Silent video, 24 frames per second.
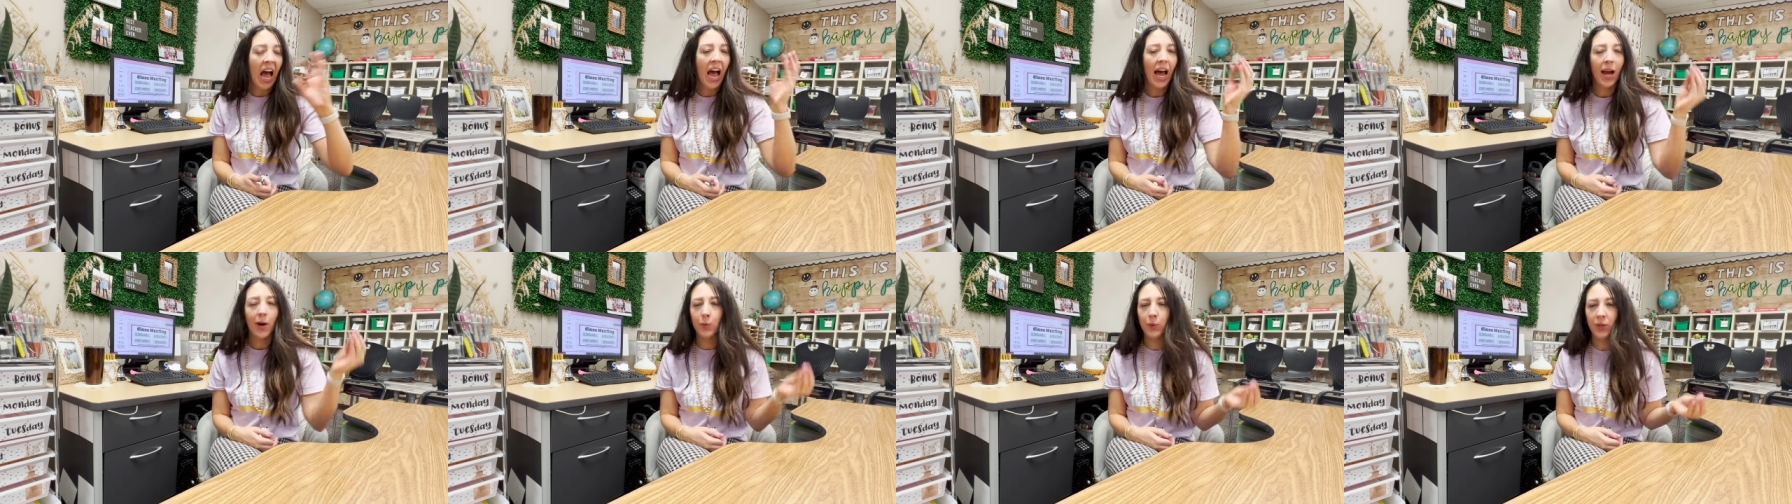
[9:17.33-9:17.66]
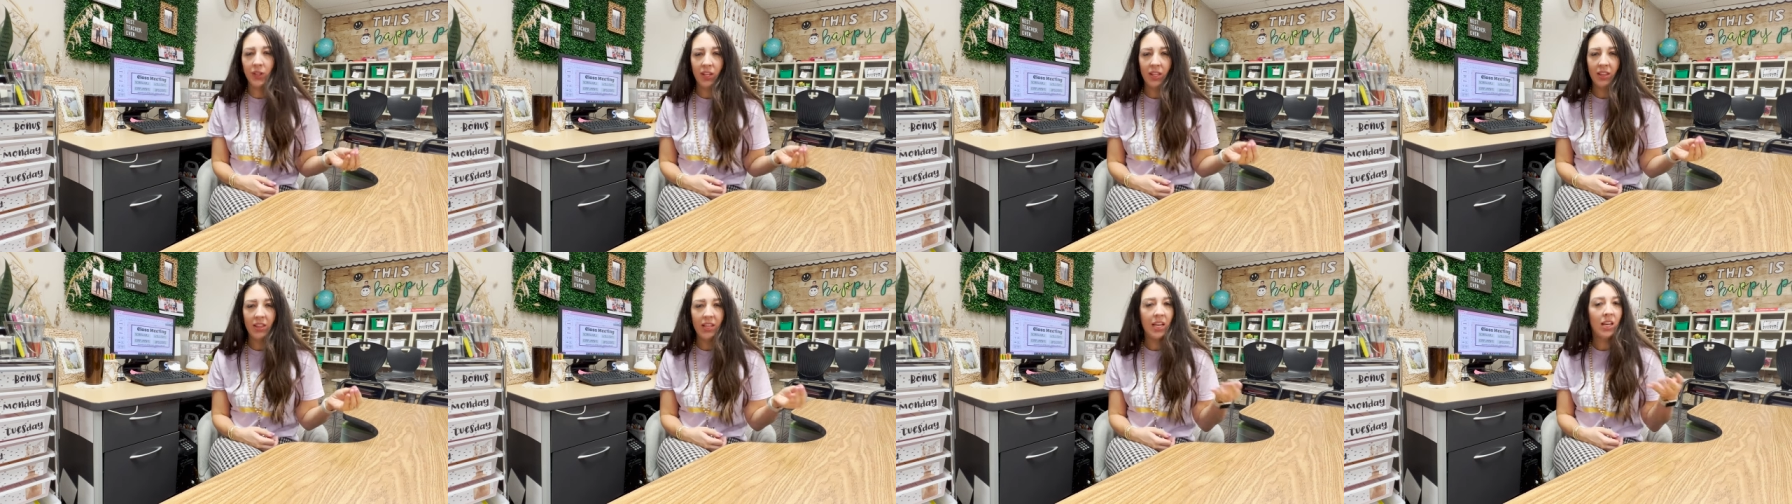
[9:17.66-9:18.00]
I
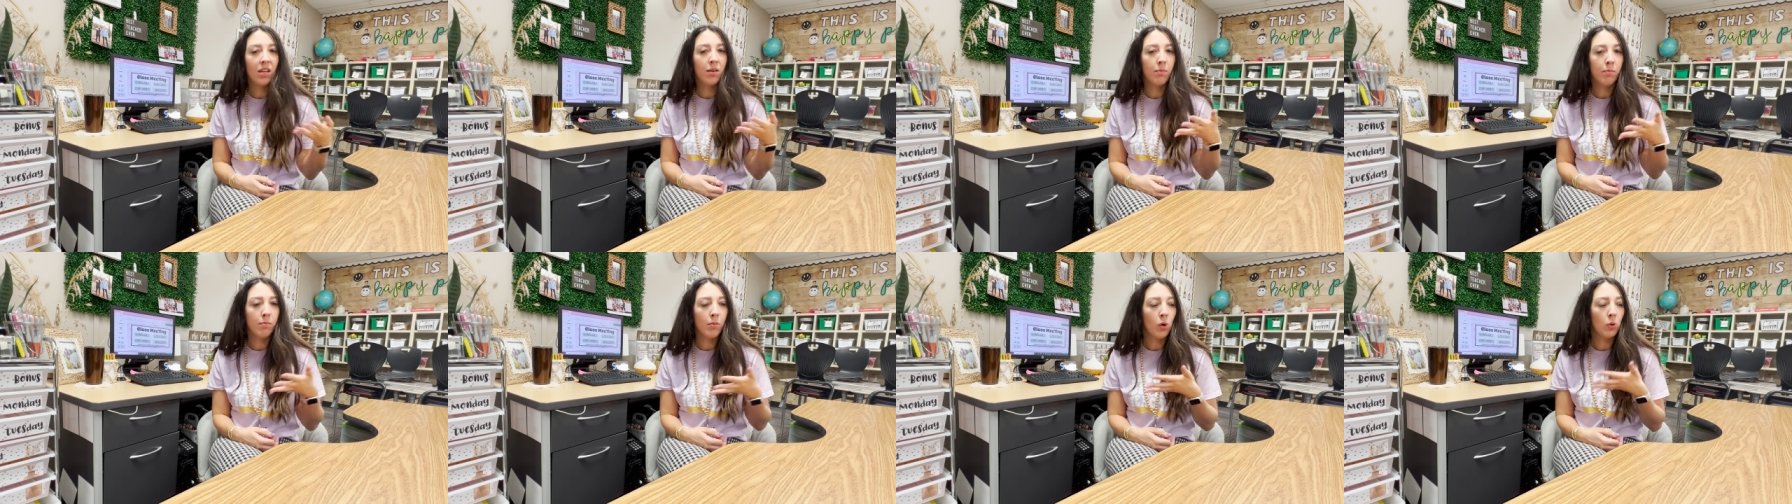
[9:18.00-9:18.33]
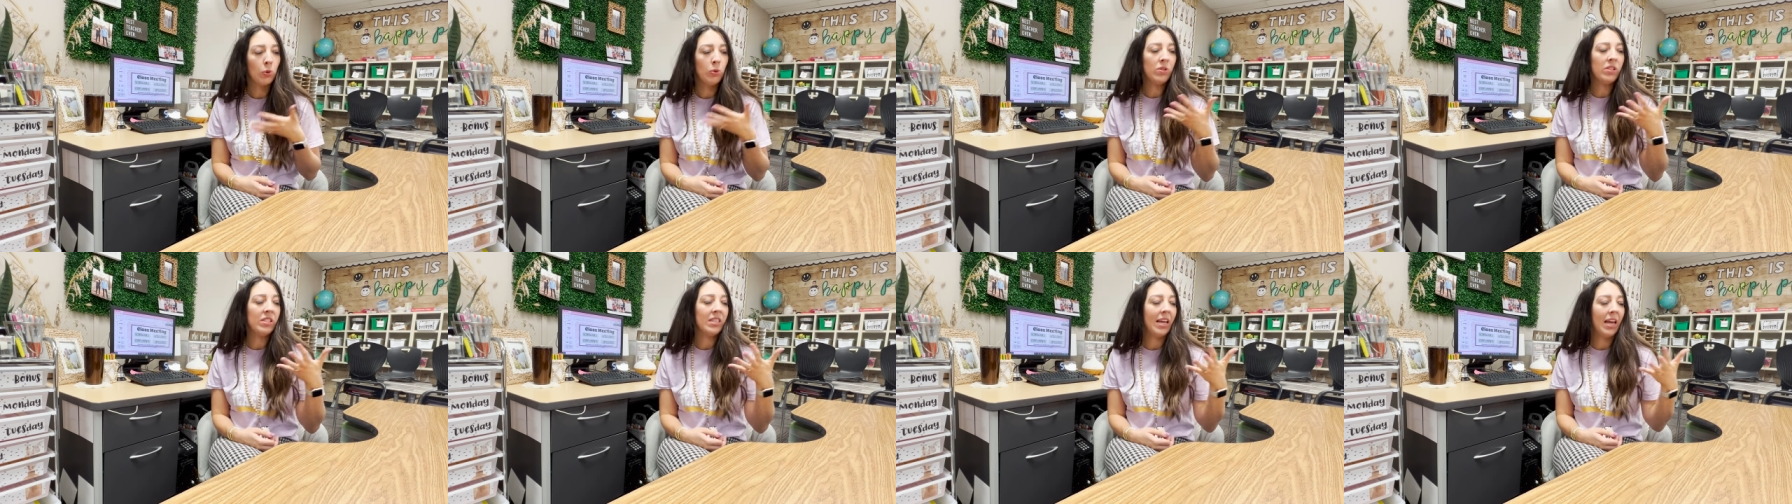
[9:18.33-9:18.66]
really think
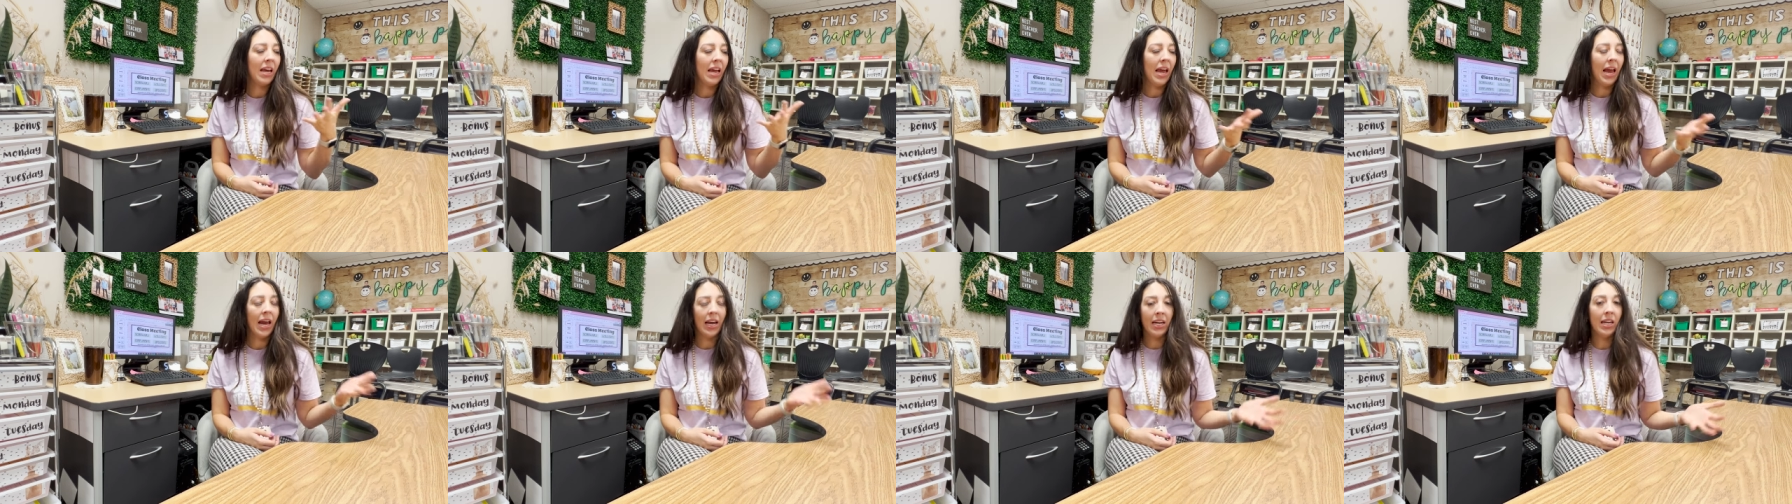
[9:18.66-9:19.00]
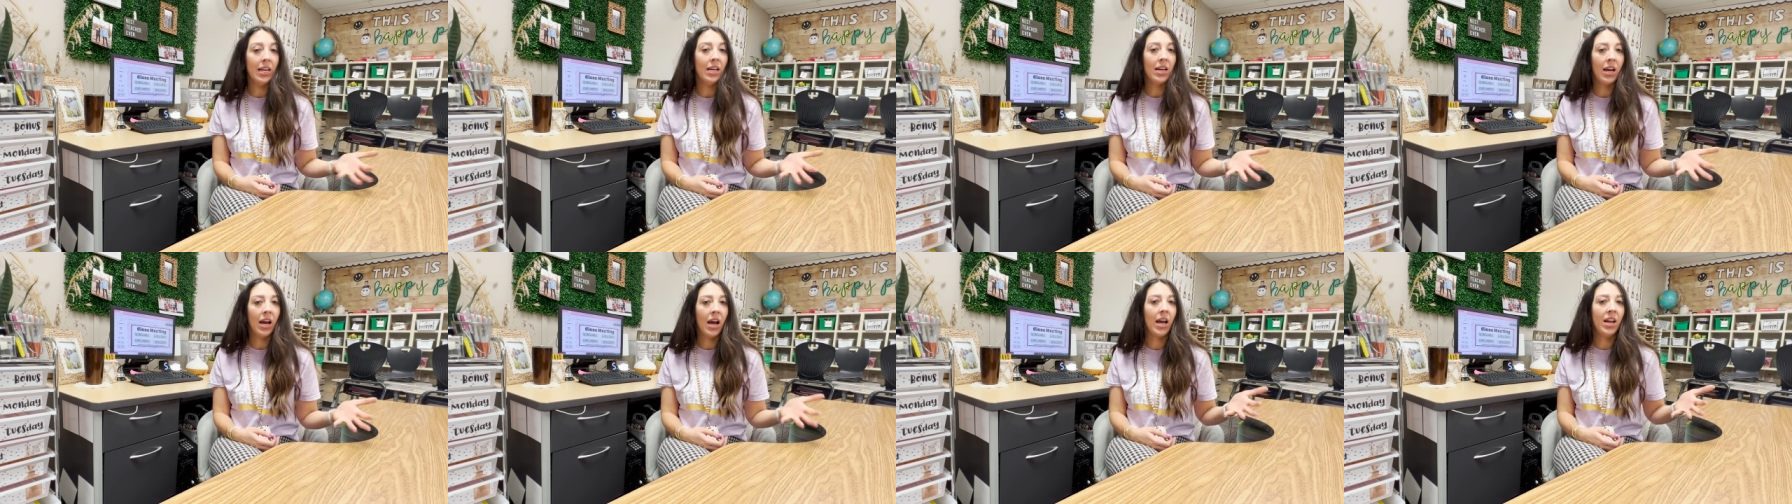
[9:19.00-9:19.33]
most any
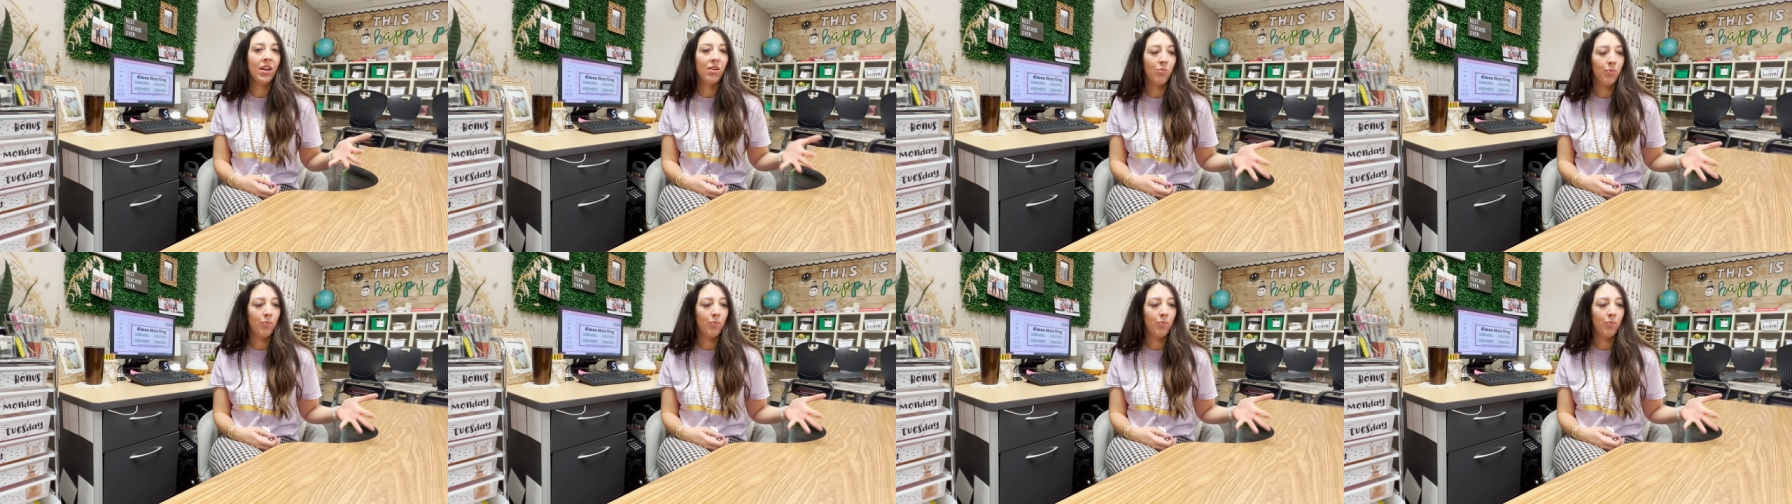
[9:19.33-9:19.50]
kind